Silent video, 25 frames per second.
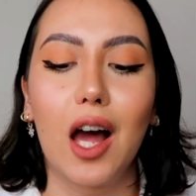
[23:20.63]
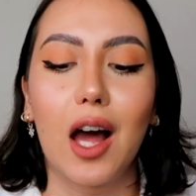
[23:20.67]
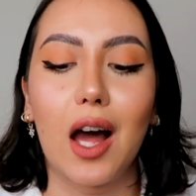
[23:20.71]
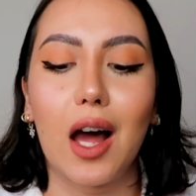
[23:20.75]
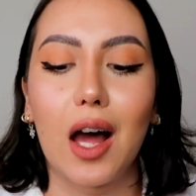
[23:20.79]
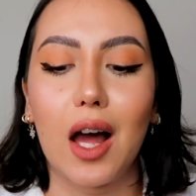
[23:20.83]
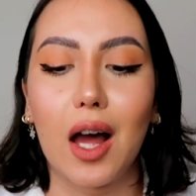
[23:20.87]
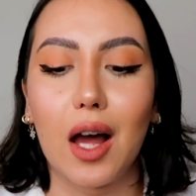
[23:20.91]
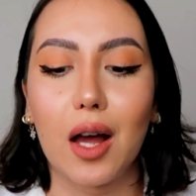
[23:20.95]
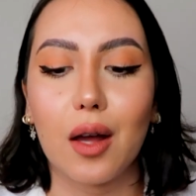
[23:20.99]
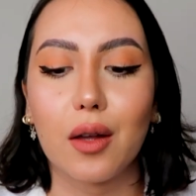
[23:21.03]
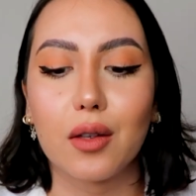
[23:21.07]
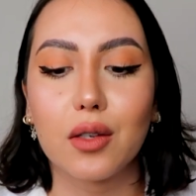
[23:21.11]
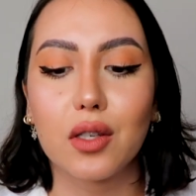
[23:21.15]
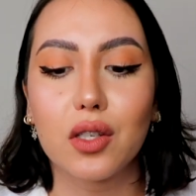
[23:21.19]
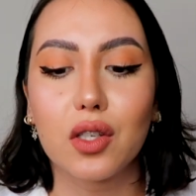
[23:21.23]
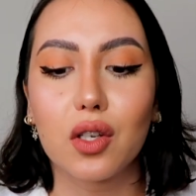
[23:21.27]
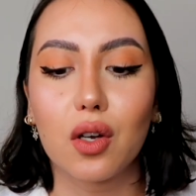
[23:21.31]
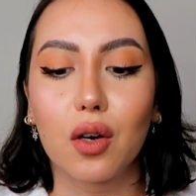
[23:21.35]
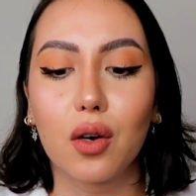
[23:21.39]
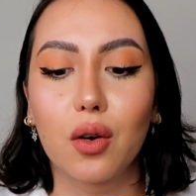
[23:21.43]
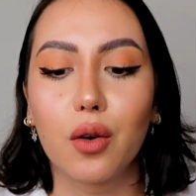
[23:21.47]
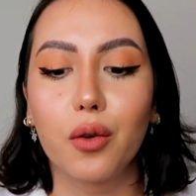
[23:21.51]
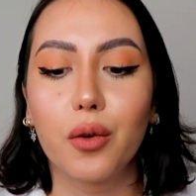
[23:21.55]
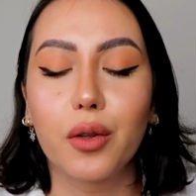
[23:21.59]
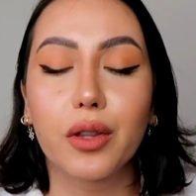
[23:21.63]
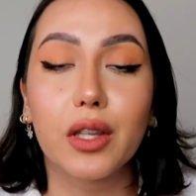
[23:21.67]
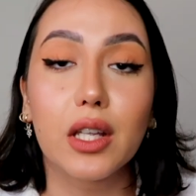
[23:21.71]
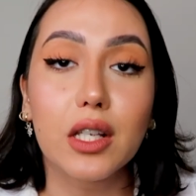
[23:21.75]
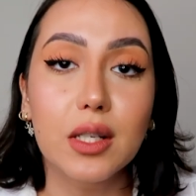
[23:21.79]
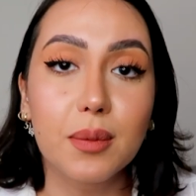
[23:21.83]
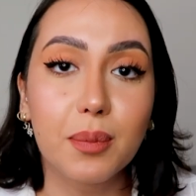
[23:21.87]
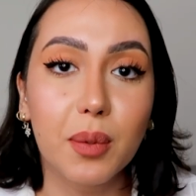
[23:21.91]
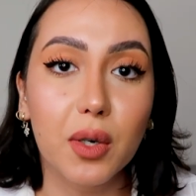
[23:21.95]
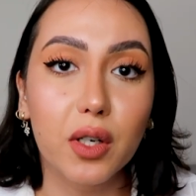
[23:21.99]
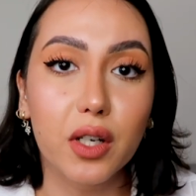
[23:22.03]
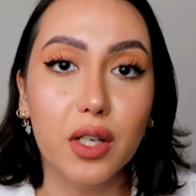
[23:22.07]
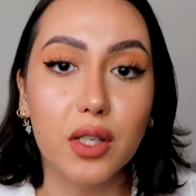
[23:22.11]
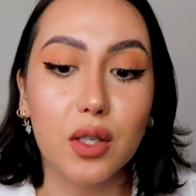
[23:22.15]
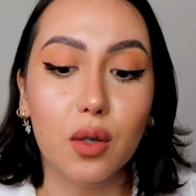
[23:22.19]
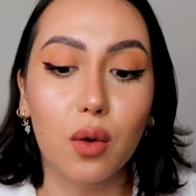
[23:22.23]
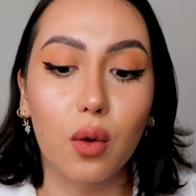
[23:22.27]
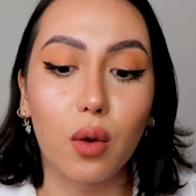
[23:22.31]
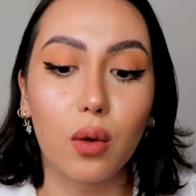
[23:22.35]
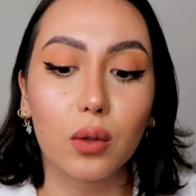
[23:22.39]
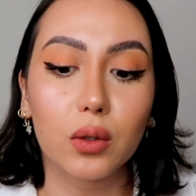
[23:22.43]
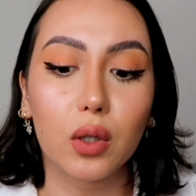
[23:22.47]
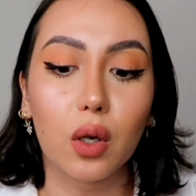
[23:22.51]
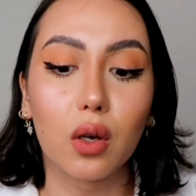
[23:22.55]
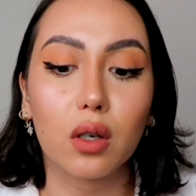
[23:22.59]
So this book is
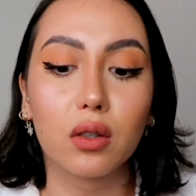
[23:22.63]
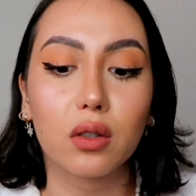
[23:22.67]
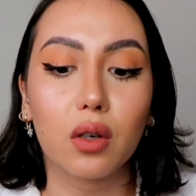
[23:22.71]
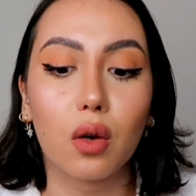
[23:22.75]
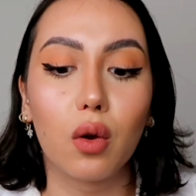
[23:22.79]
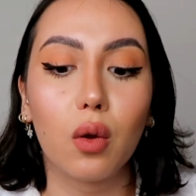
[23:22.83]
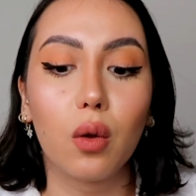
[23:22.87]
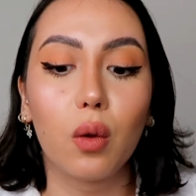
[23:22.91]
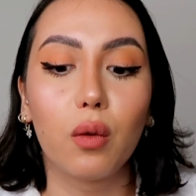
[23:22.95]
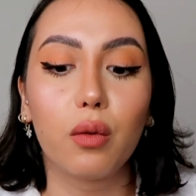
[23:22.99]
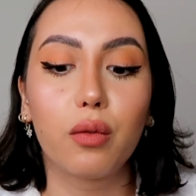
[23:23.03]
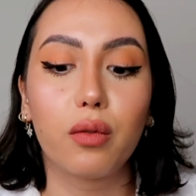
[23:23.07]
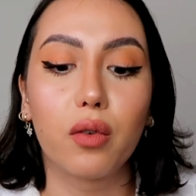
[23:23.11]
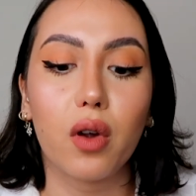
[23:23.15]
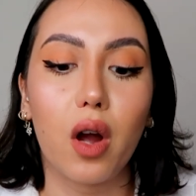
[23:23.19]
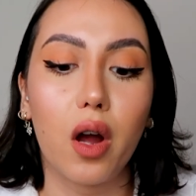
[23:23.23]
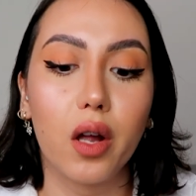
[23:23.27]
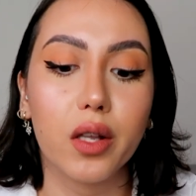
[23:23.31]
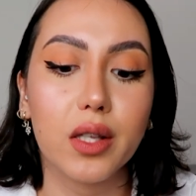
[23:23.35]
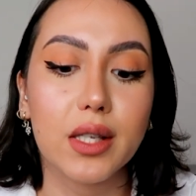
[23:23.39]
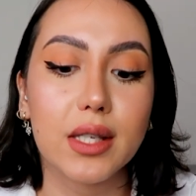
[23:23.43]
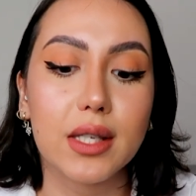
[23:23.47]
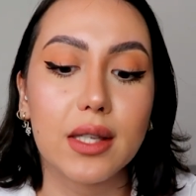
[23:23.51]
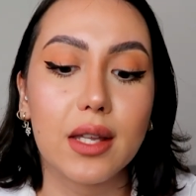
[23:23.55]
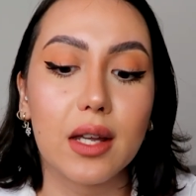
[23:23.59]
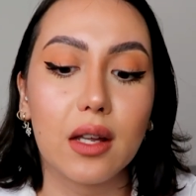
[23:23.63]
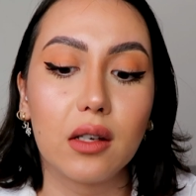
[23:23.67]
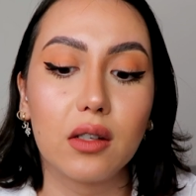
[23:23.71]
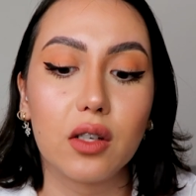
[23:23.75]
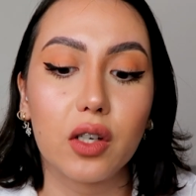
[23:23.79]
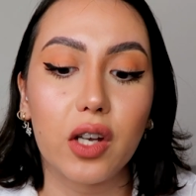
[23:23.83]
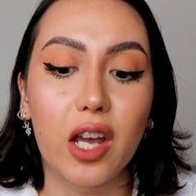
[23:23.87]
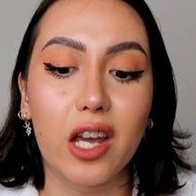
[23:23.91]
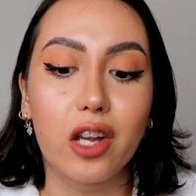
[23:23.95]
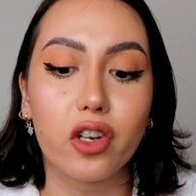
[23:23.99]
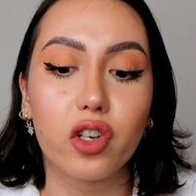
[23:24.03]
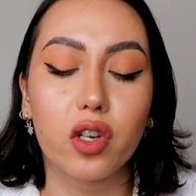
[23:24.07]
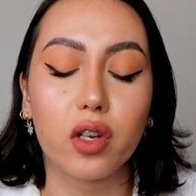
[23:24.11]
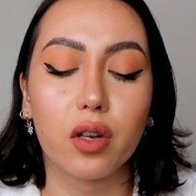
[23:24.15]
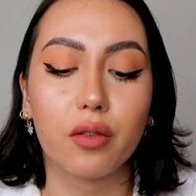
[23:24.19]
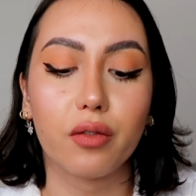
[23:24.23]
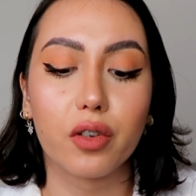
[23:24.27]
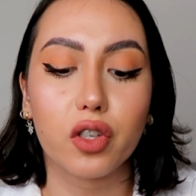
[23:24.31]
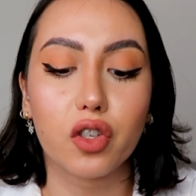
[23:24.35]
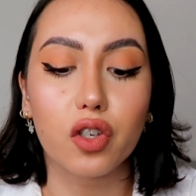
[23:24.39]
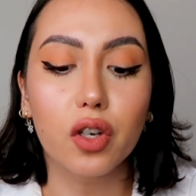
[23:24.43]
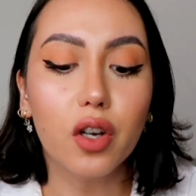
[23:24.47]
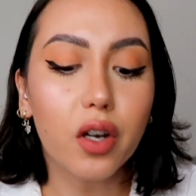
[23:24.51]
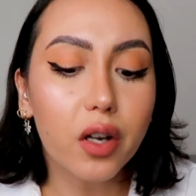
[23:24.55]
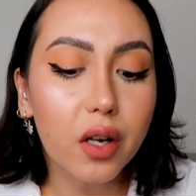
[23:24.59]
called On All Fronts, The Education of a
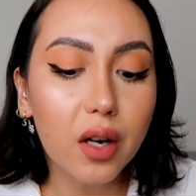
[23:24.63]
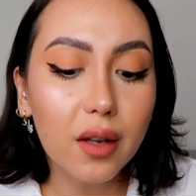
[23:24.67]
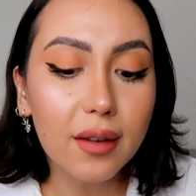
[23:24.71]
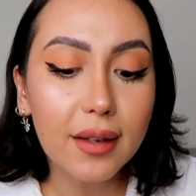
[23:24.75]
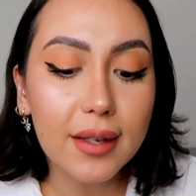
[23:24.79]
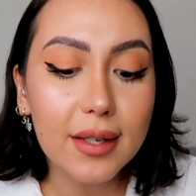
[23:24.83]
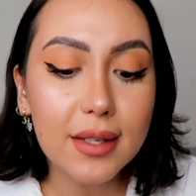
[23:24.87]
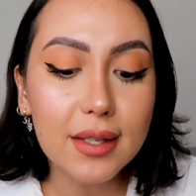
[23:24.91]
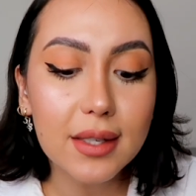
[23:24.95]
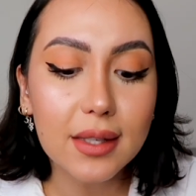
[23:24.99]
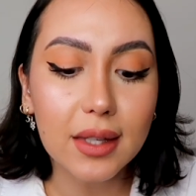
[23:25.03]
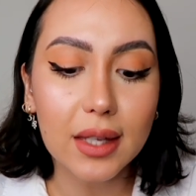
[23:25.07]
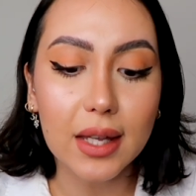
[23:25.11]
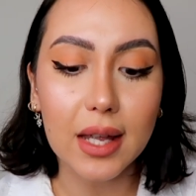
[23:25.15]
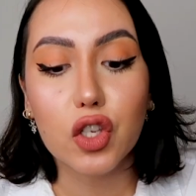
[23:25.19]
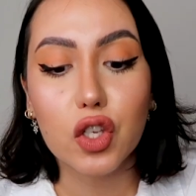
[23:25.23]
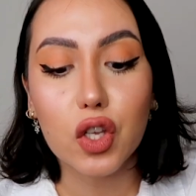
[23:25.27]
Journalist.